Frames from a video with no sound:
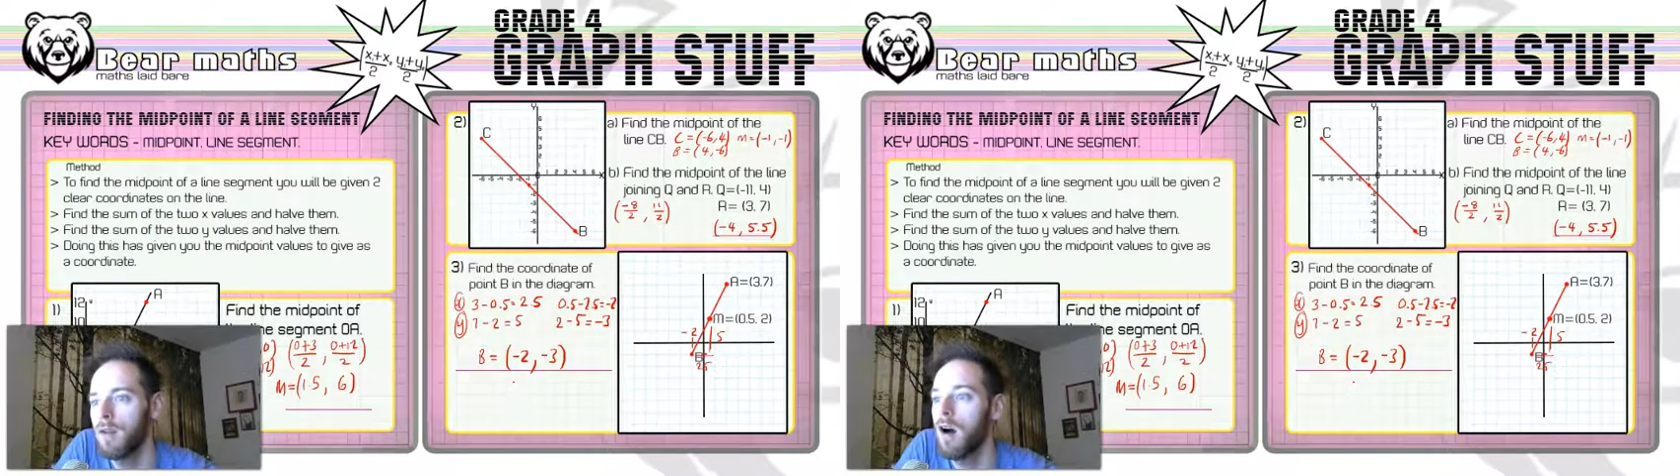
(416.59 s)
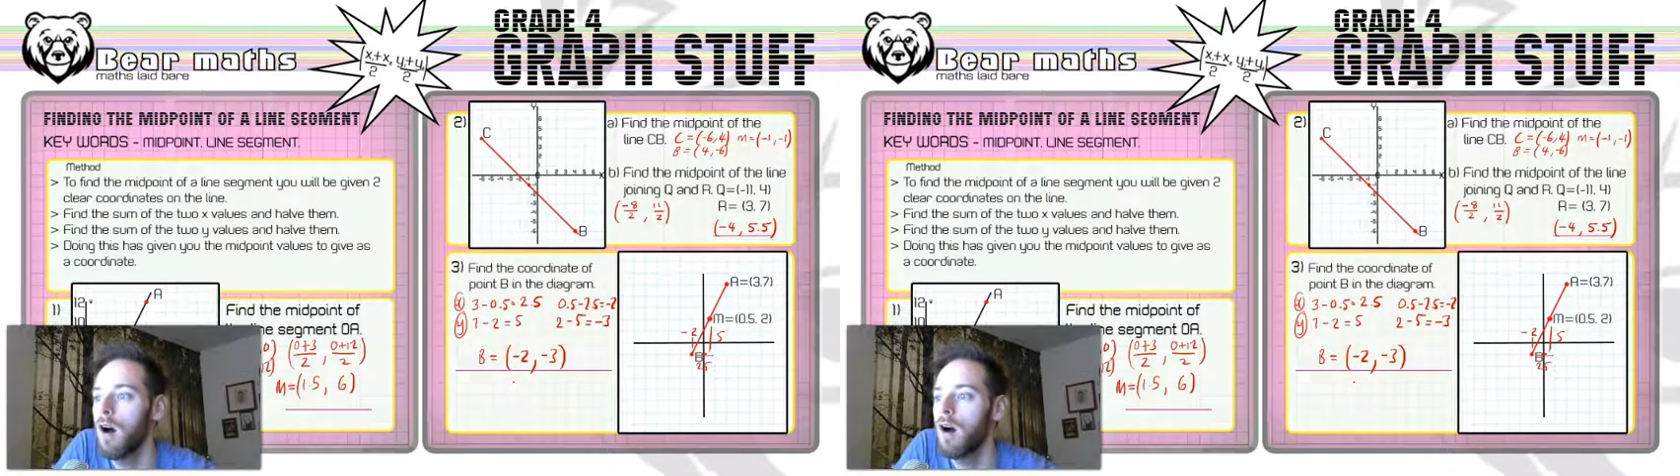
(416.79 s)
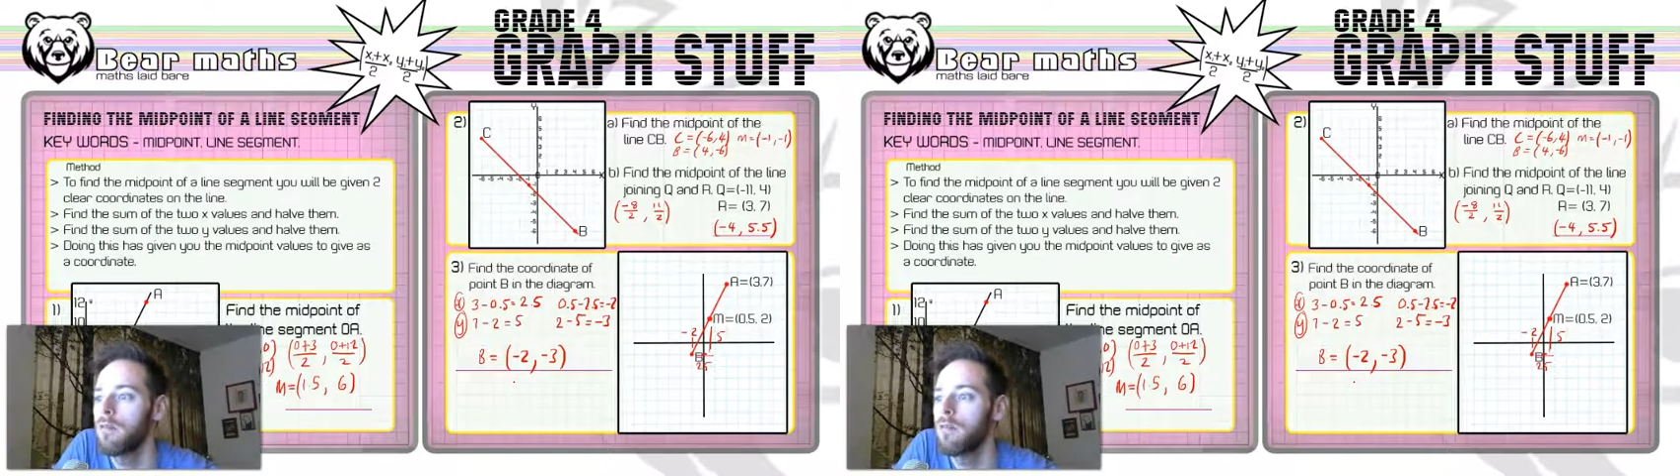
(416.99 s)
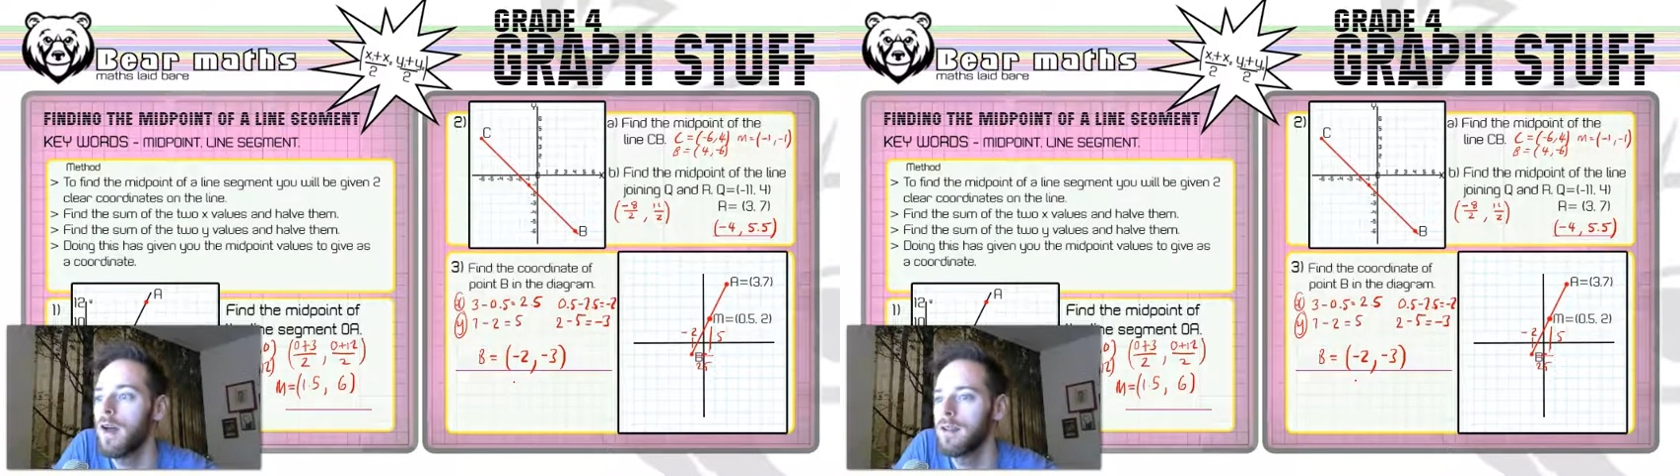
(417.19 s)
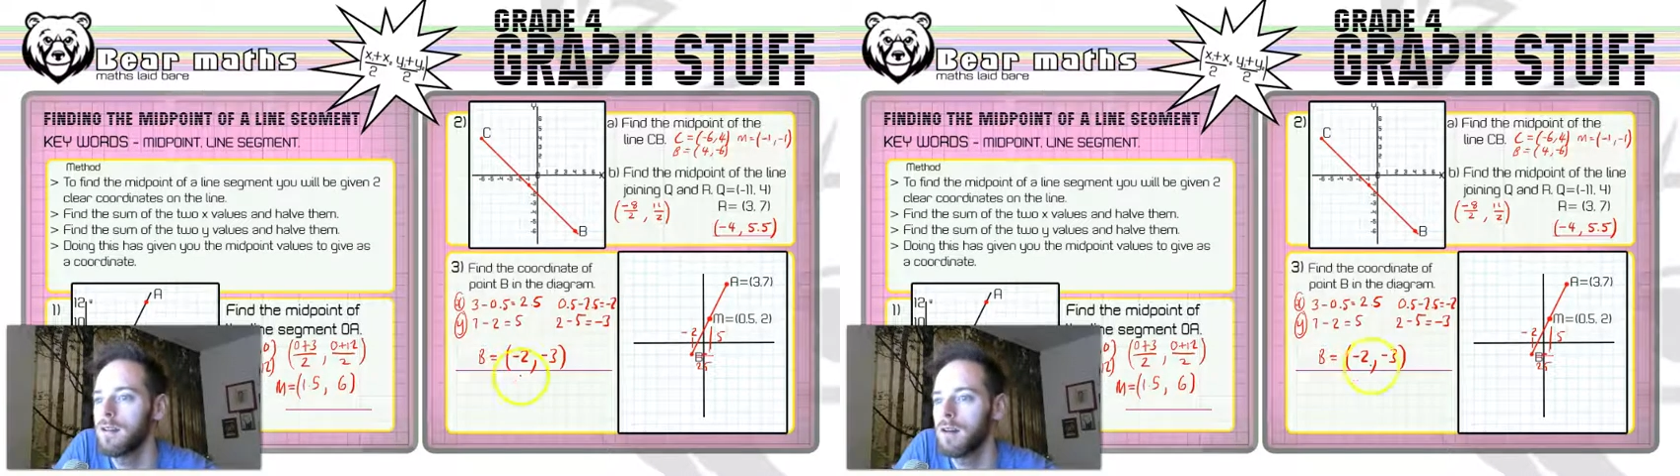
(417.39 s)
Half
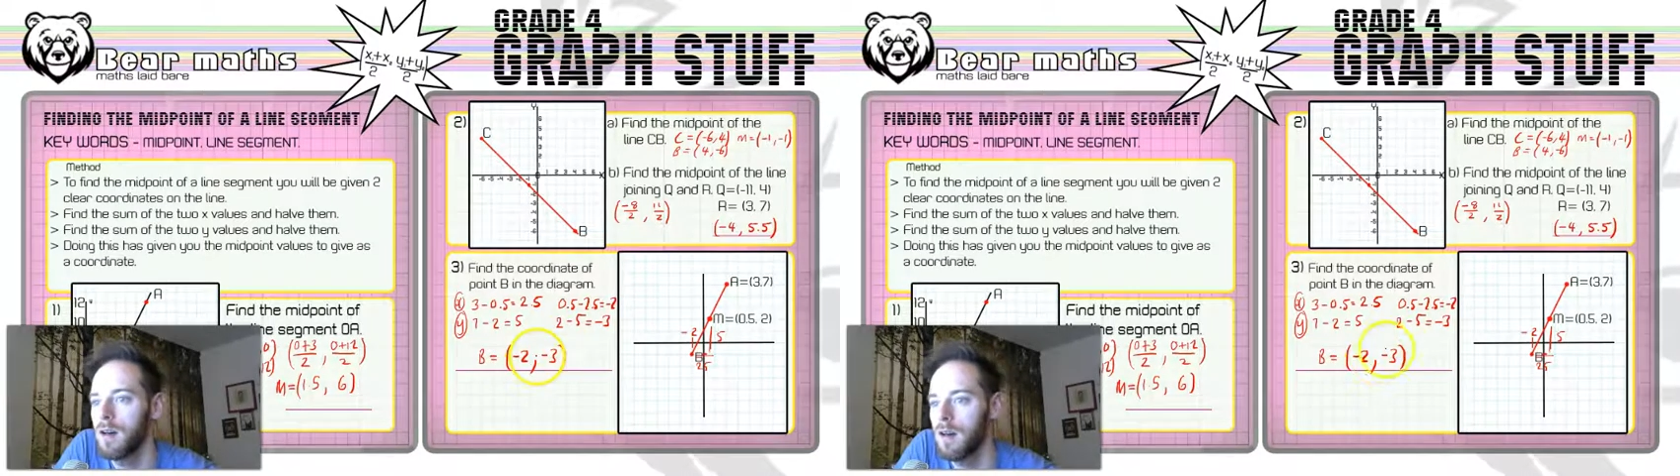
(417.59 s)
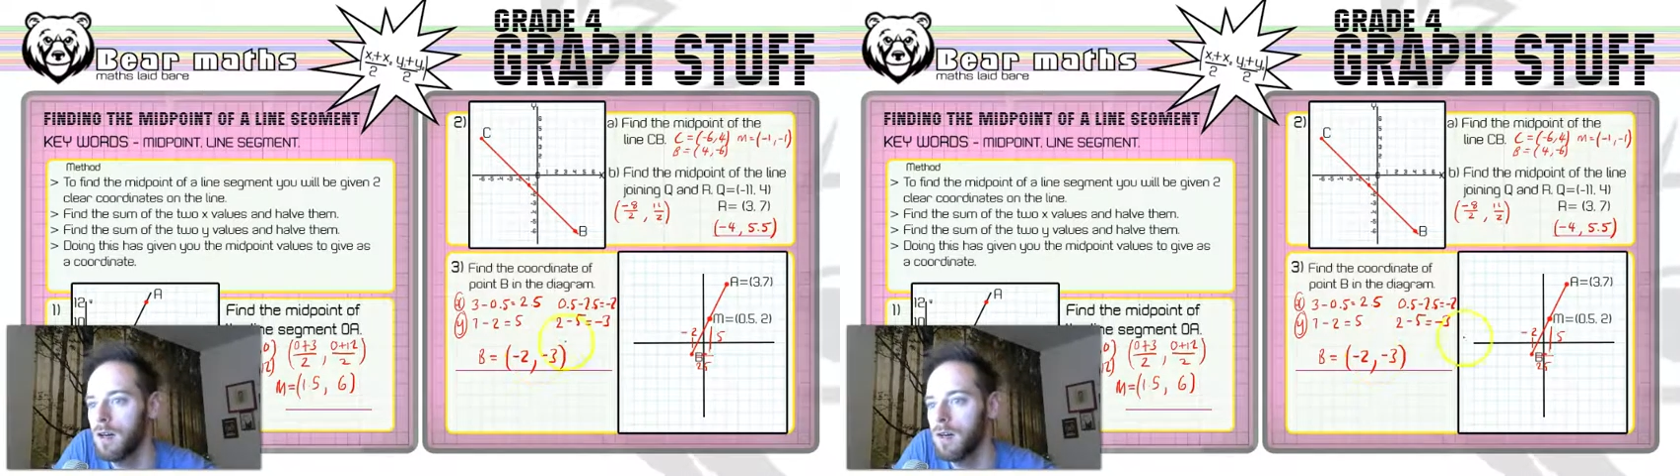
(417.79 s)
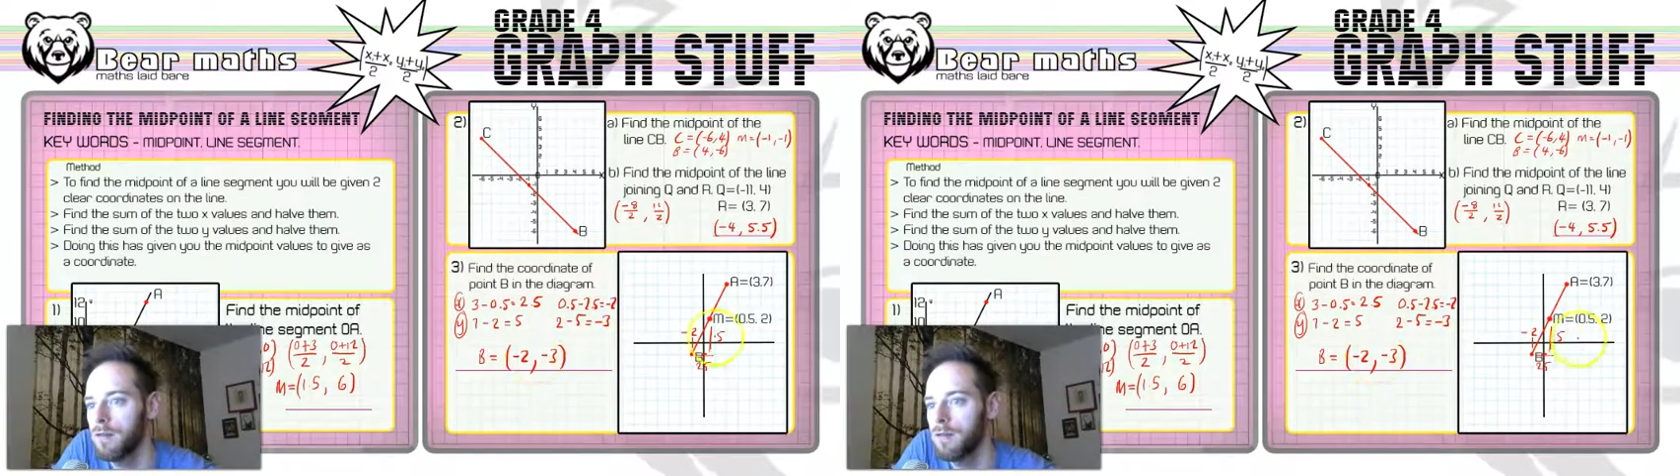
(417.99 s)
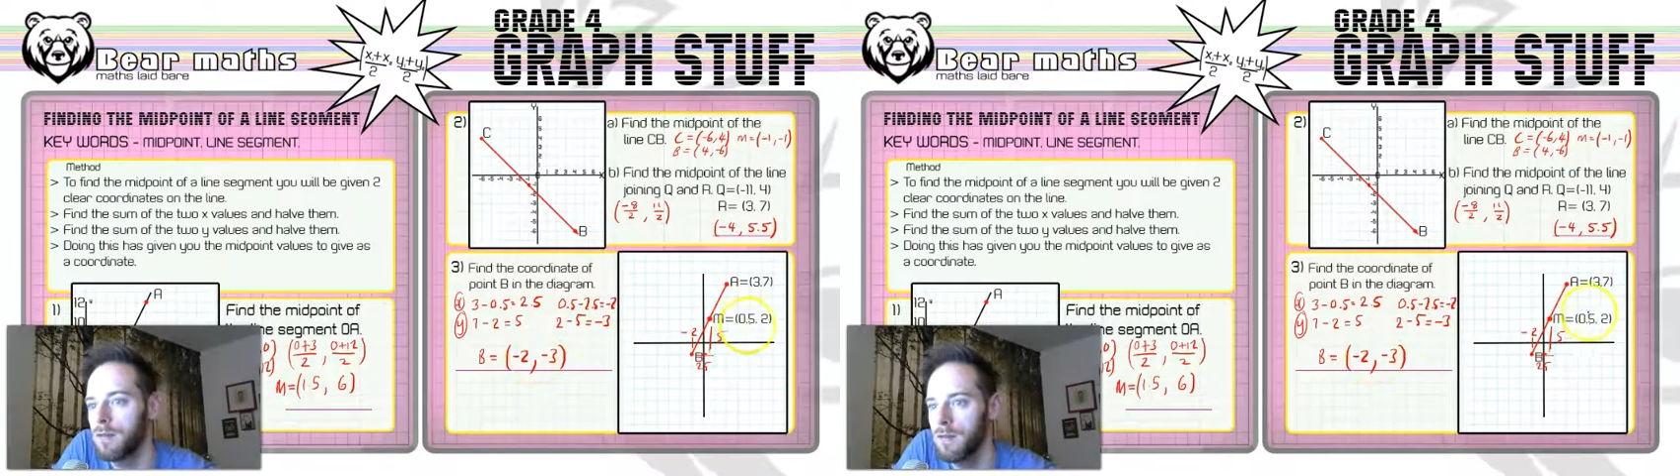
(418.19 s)
that is a half.